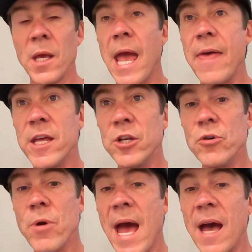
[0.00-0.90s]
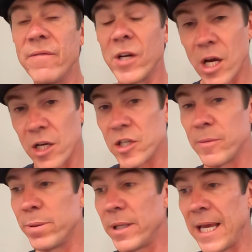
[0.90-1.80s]
and then you have a
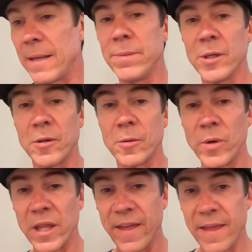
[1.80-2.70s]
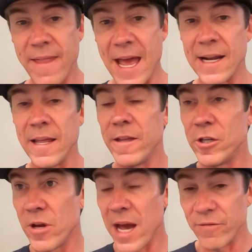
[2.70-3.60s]
custom plan builder within that, and then
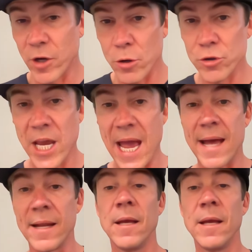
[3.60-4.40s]
you have CoachCat